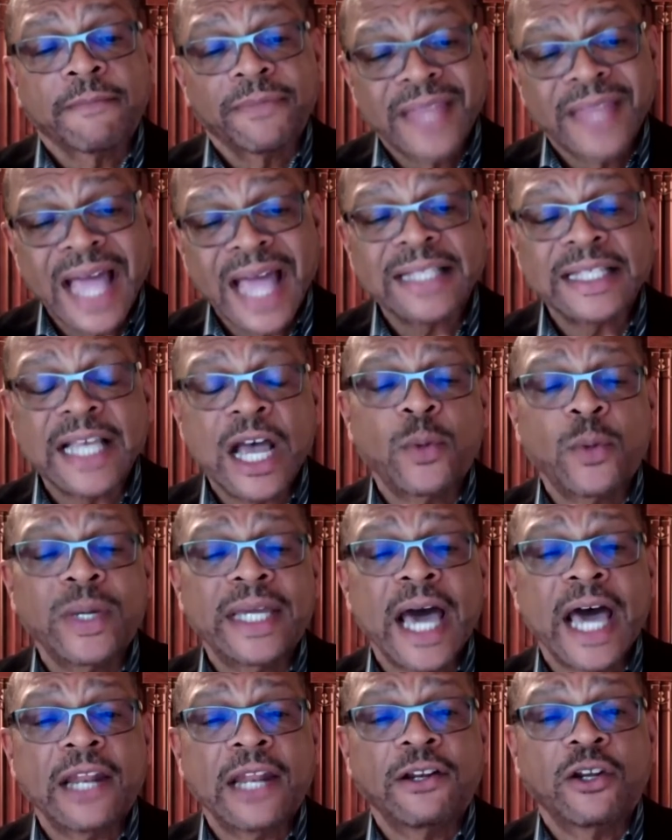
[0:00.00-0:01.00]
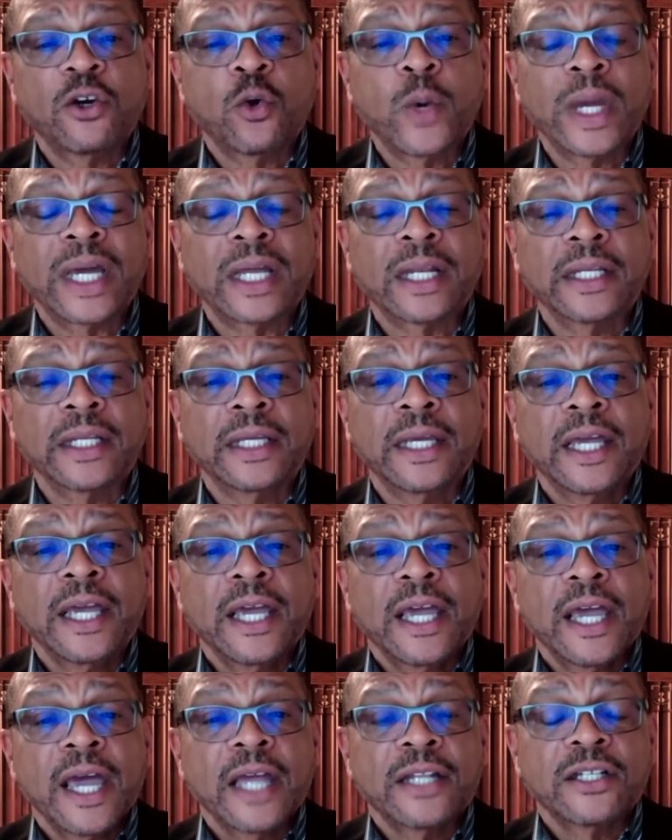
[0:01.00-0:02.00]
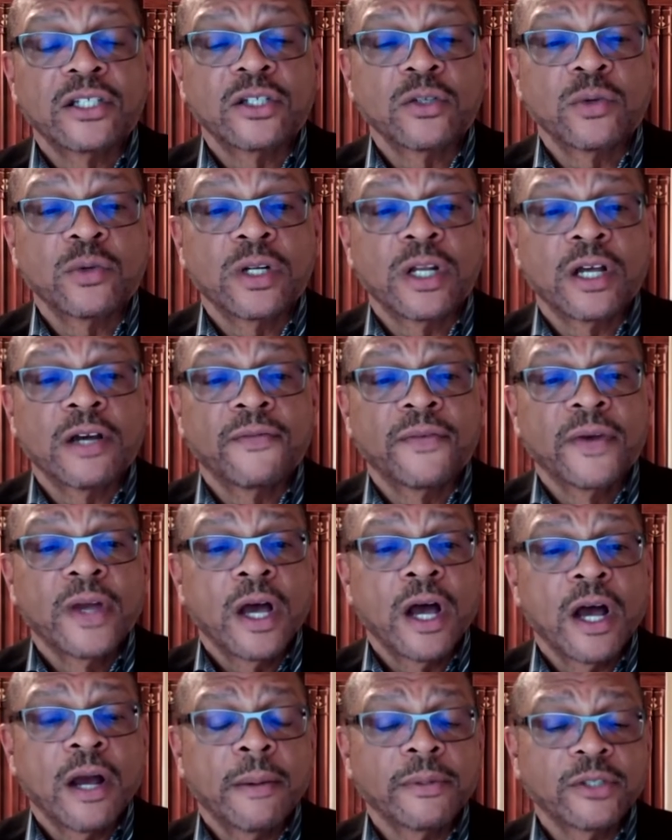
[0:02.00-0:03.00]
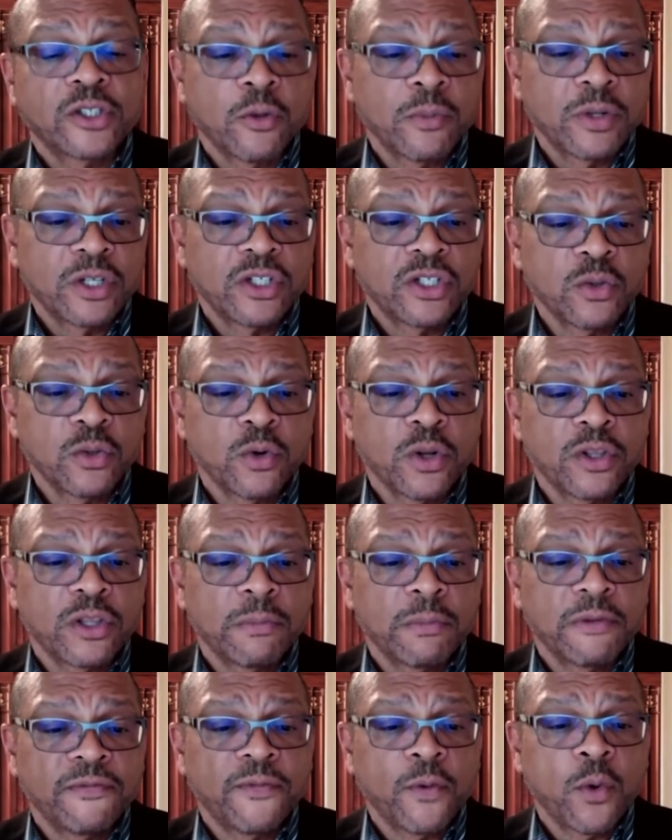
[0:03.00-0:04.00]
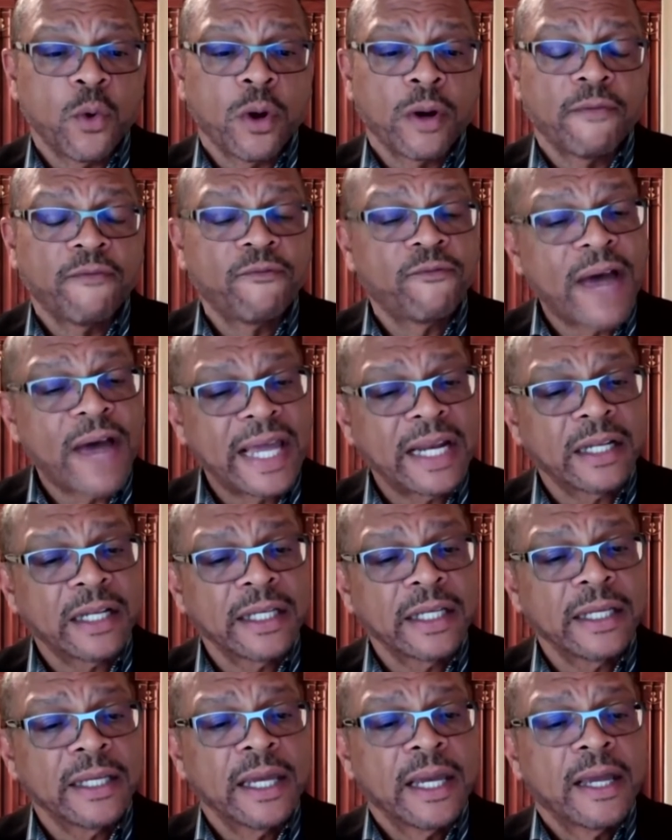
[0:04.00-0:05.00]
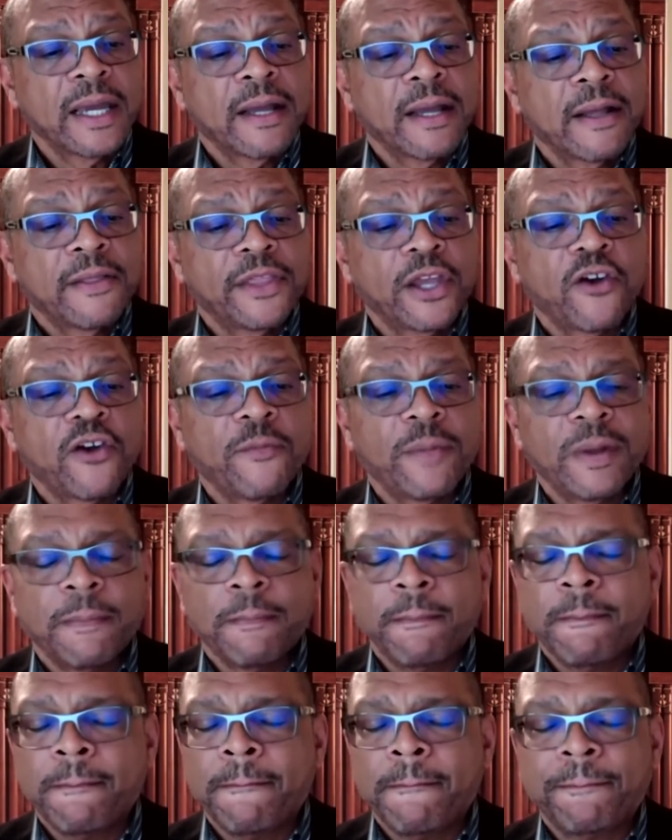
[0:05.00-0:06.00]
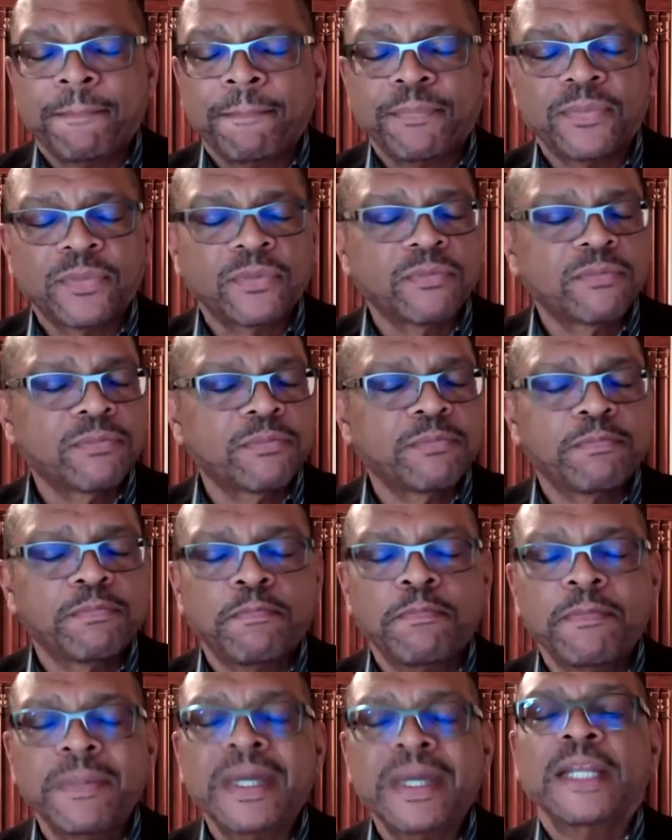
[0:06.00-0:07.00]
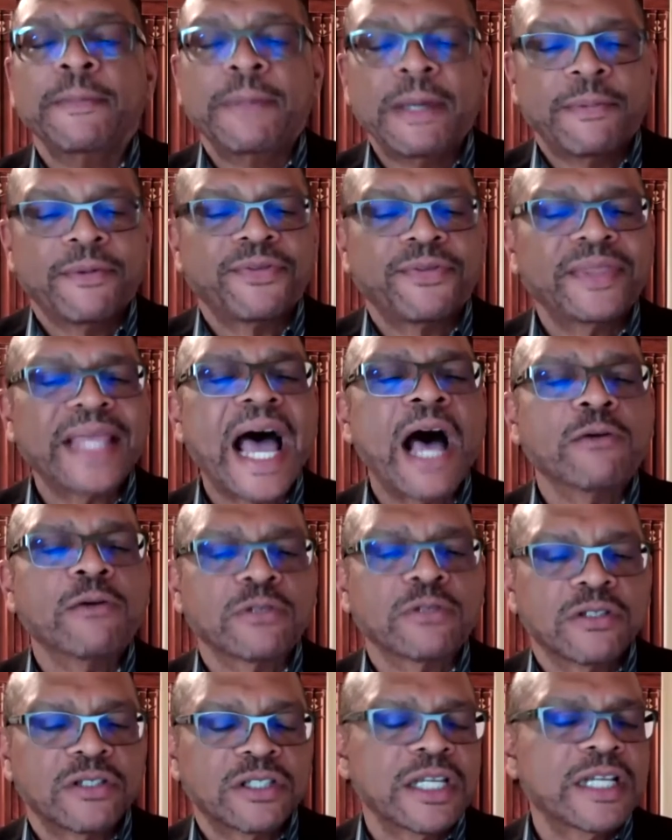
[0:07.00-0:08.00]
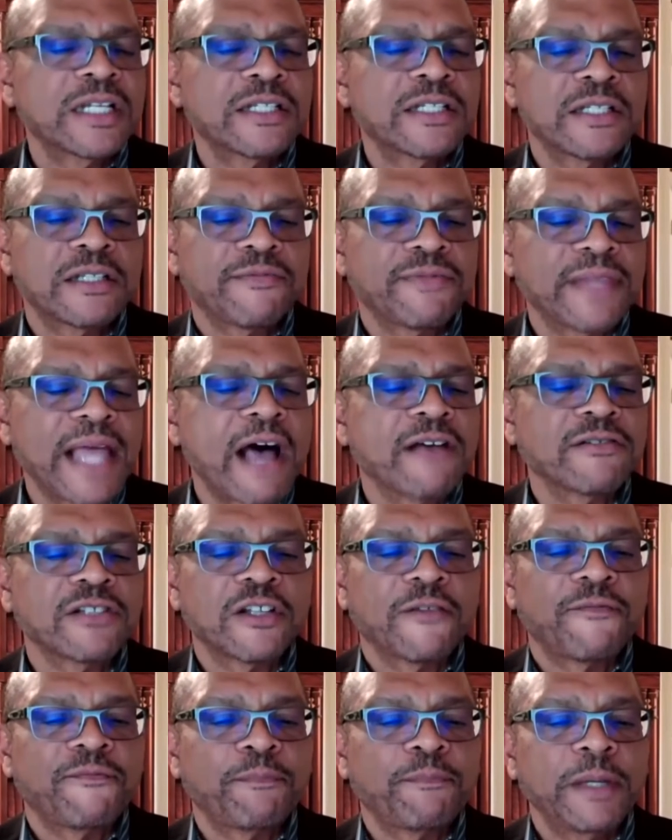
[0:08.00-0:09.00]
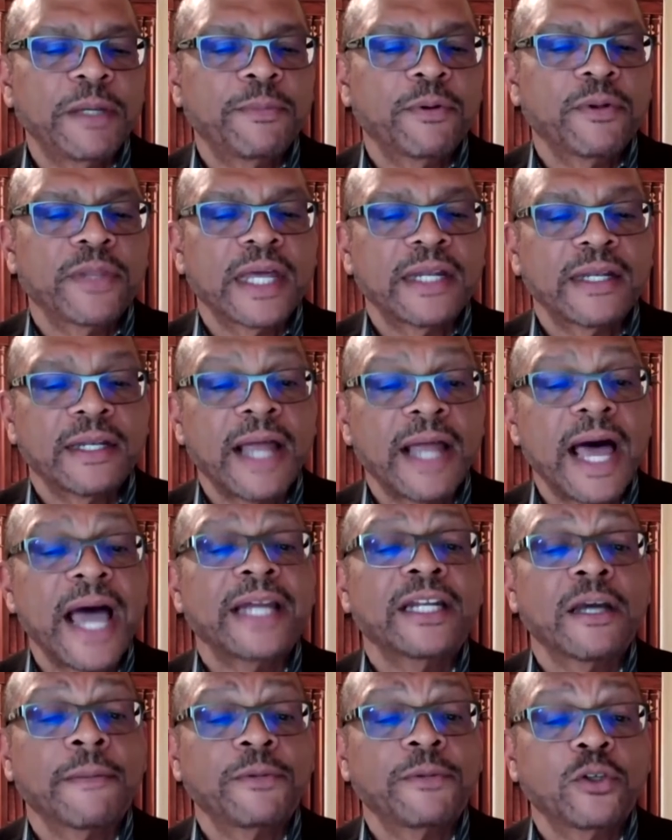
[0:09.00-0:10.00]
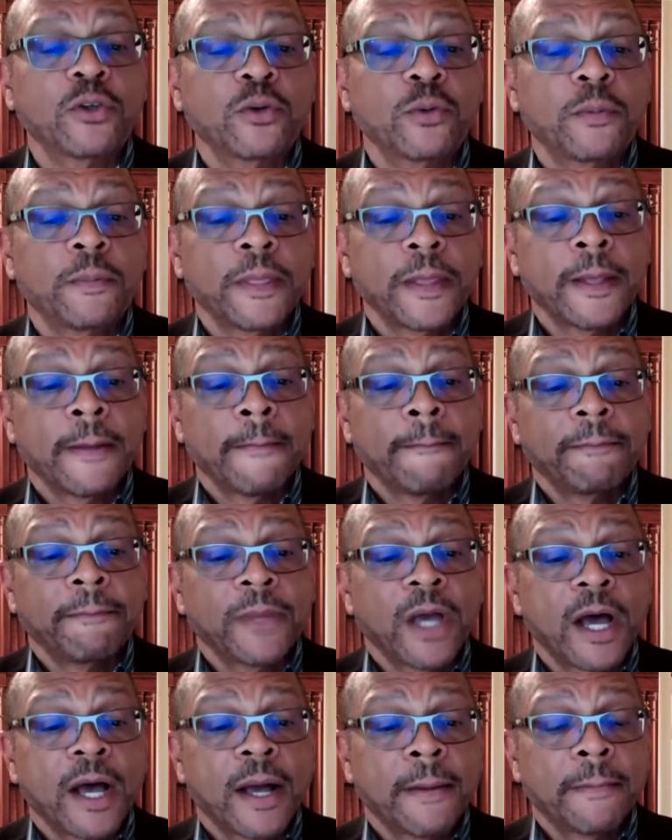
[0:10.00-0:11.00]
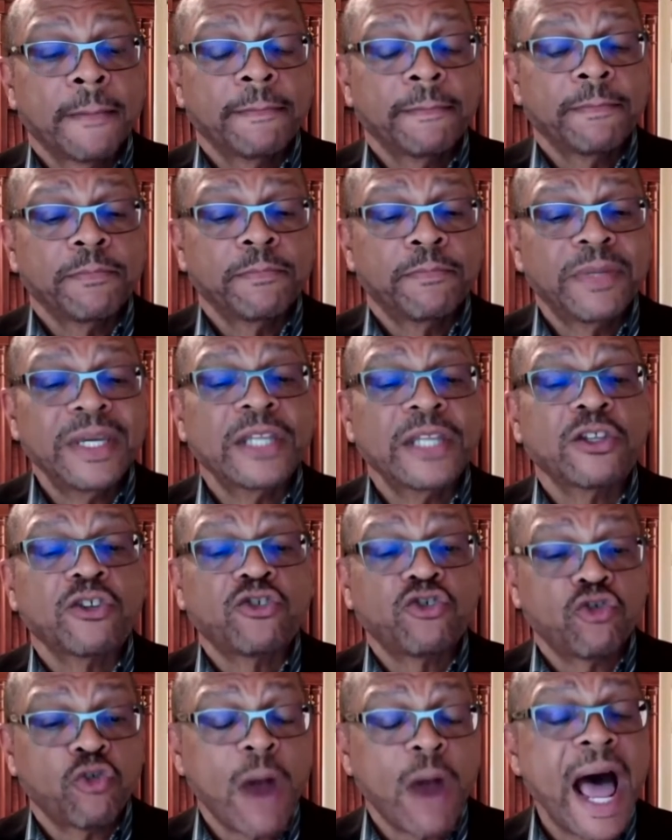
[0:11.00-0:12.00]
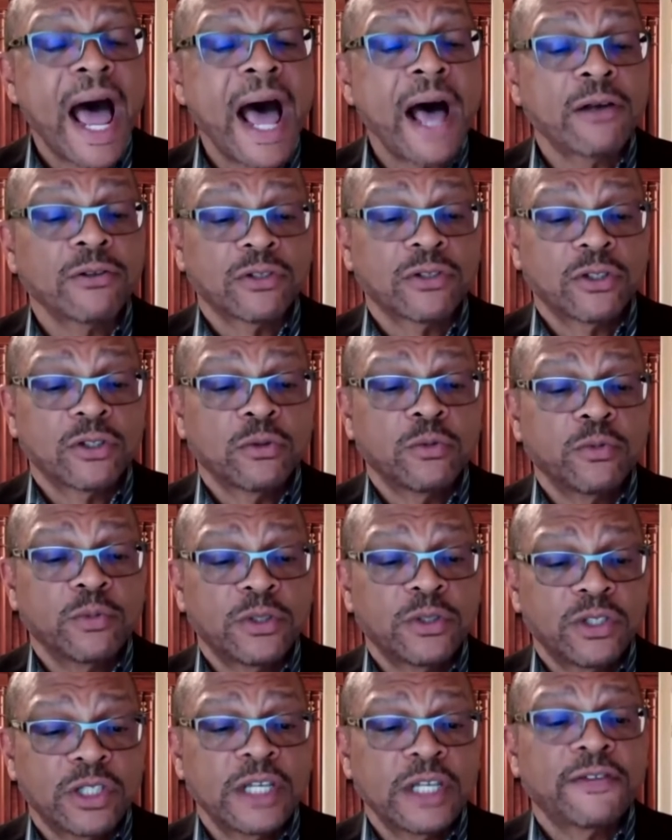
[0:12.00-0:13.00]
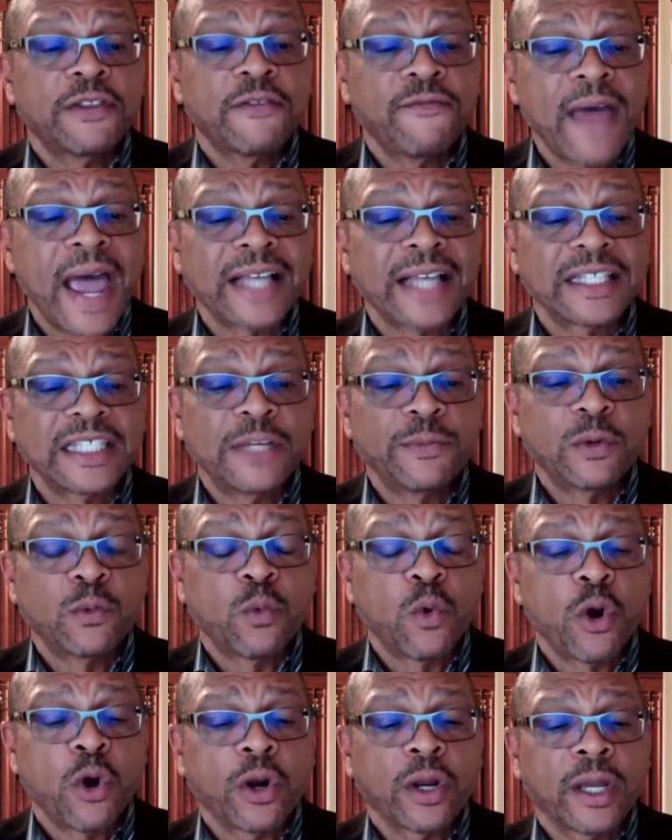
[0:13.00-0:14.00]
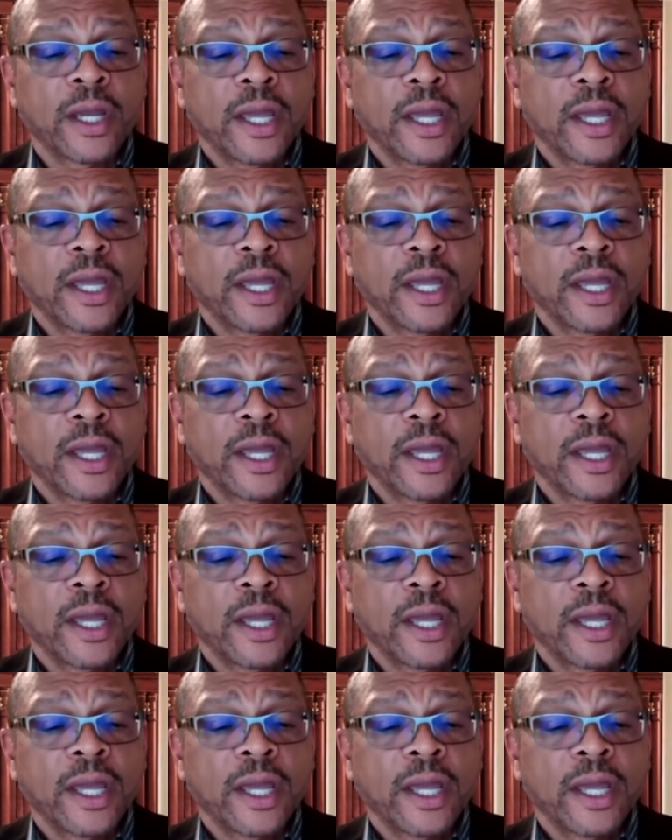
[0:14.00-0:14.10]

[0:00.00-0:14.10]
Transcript: That's how we got it quickly and soon enough, so much sooner than before. Finally, there have been many people, tens of thousands of people that lined up to be in the trials to see if the vaccine would work.